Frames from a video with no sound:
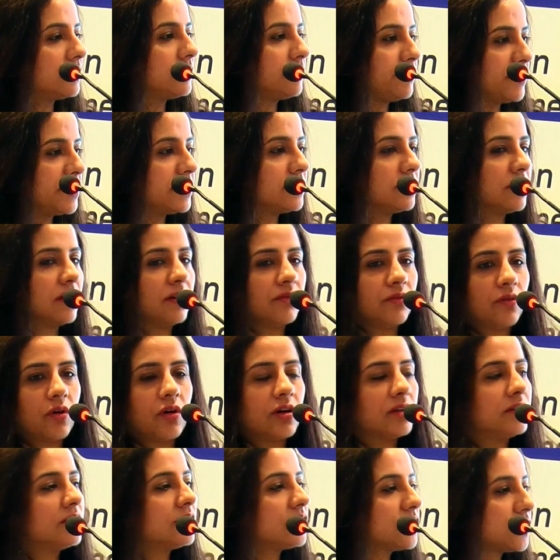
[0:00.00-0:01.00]
preserve
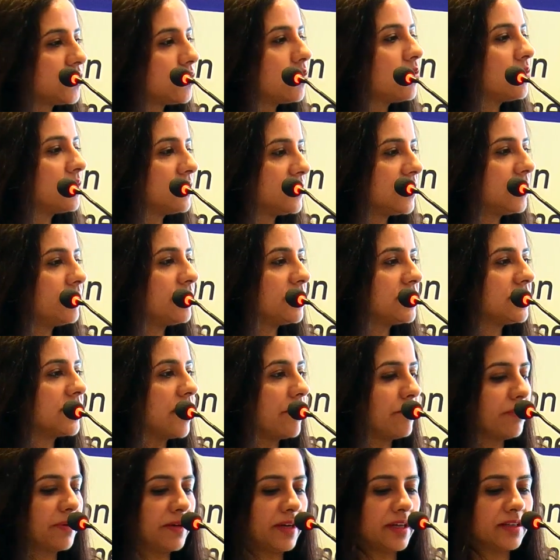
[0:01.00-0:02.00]
or the stored semen
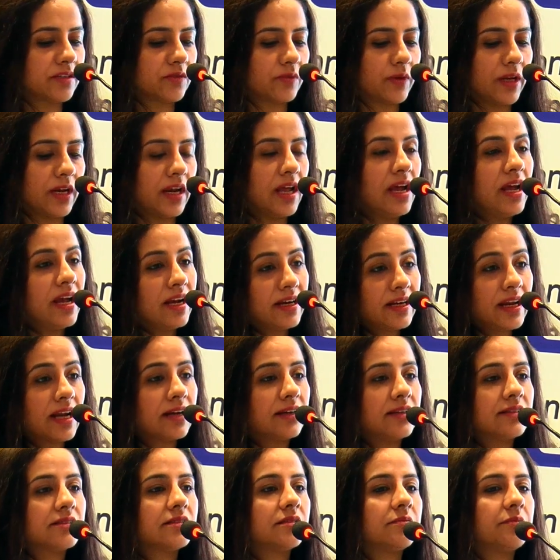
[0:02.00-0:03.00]
sample as well. That
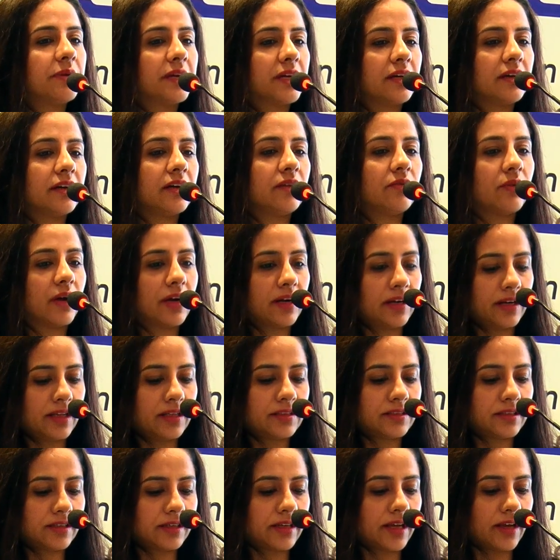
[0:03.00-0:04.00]
is a bigger
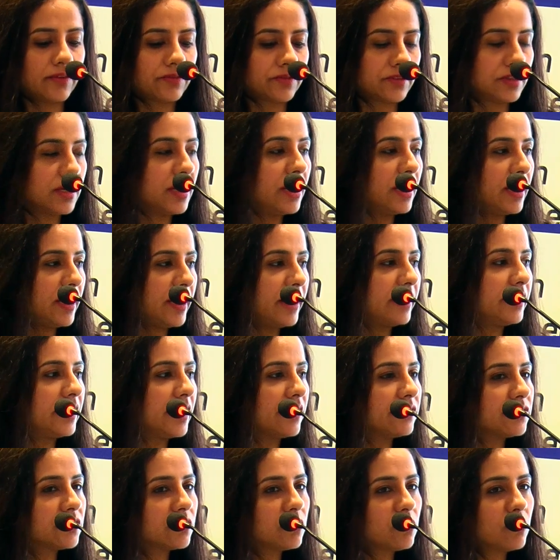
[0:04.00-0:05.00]
advantage it gives. It
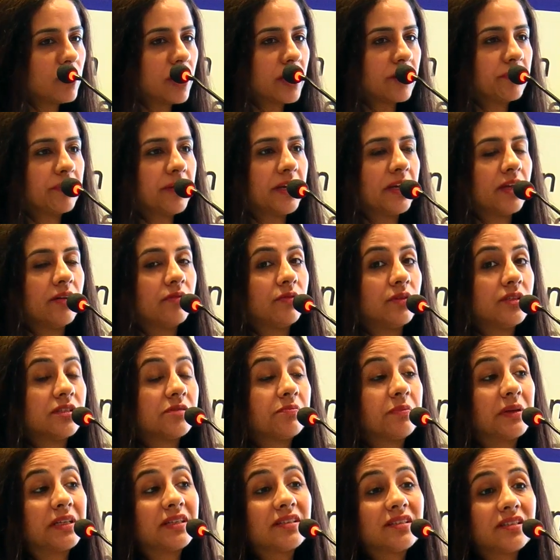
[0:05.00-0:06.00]
gives the ORP levels,
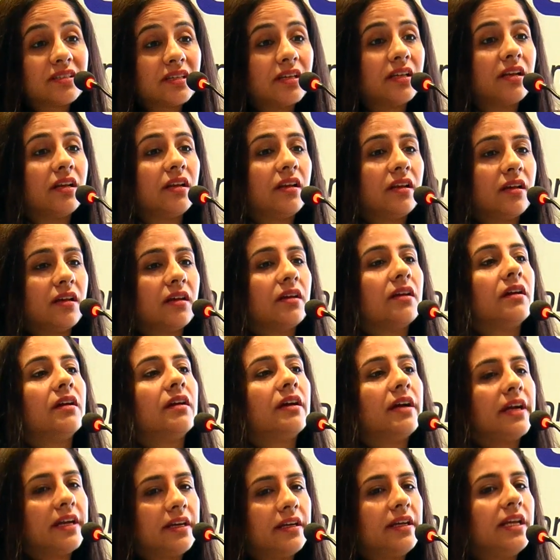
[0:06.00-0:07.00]
but still
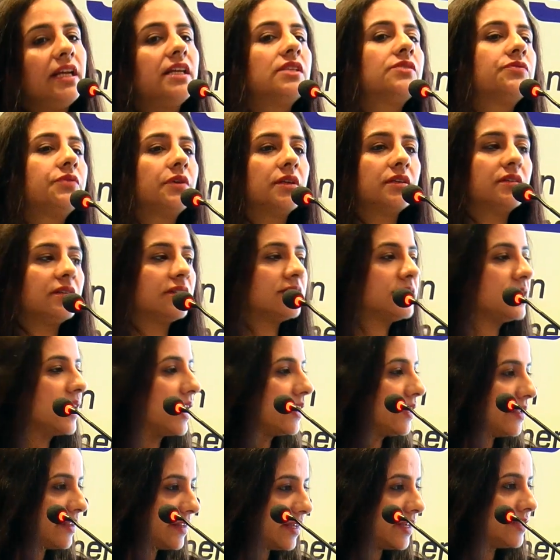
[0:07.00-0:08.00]
it needs further
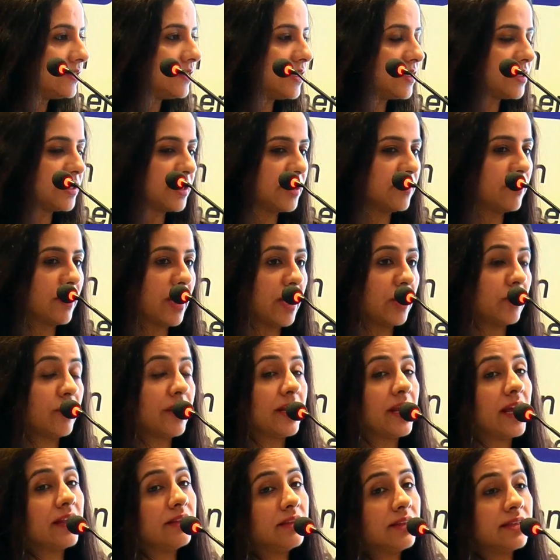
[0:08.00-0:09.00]
standardization evaluation.
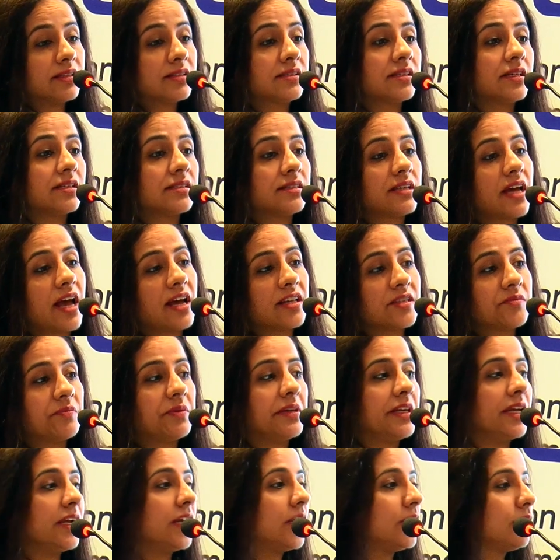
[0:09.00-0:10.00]
And this test has
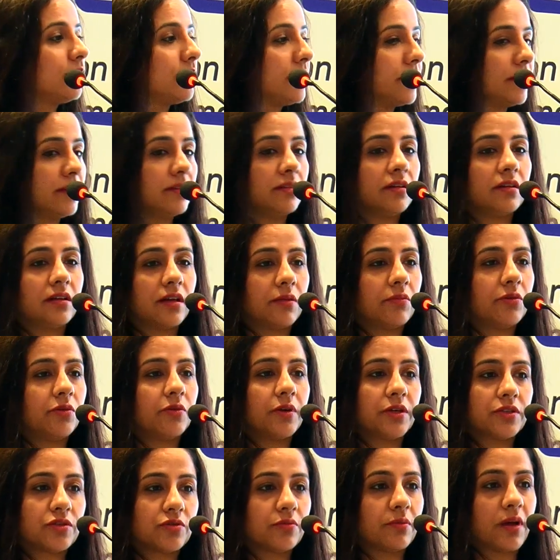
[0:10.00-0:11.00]
been included in the
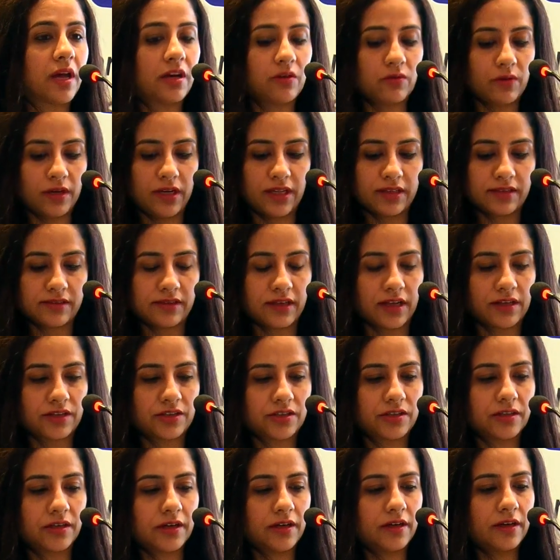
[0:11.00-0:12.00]
WHO manual as
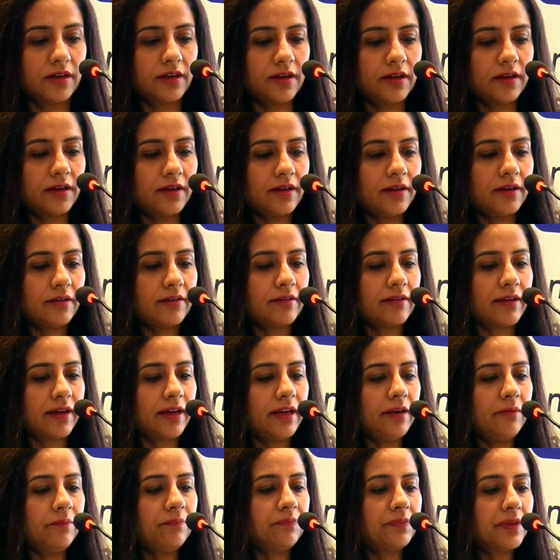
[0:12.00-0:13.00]
such,
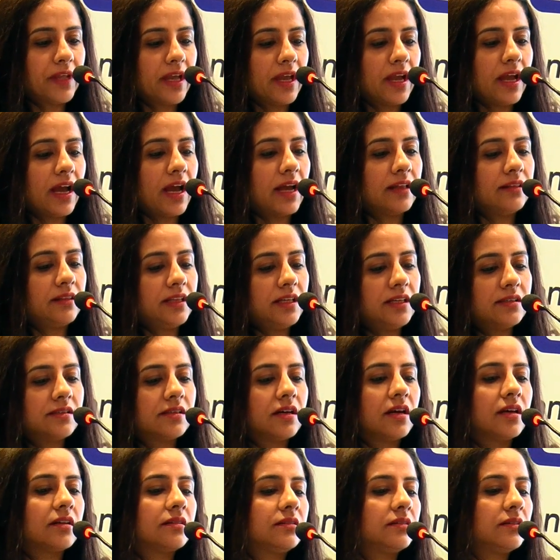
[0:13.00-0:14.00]
right? And these
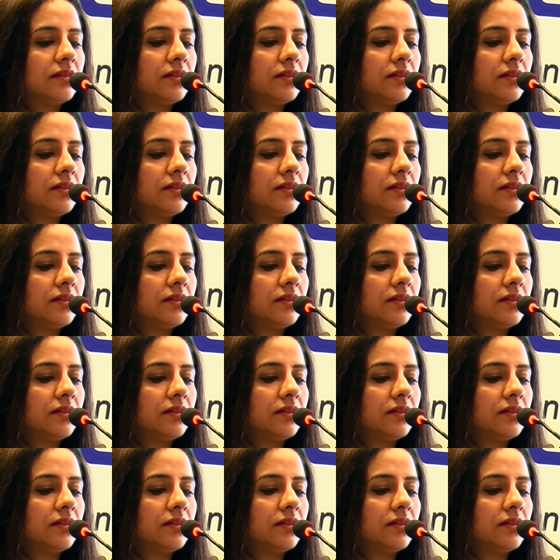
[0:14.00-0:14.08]
are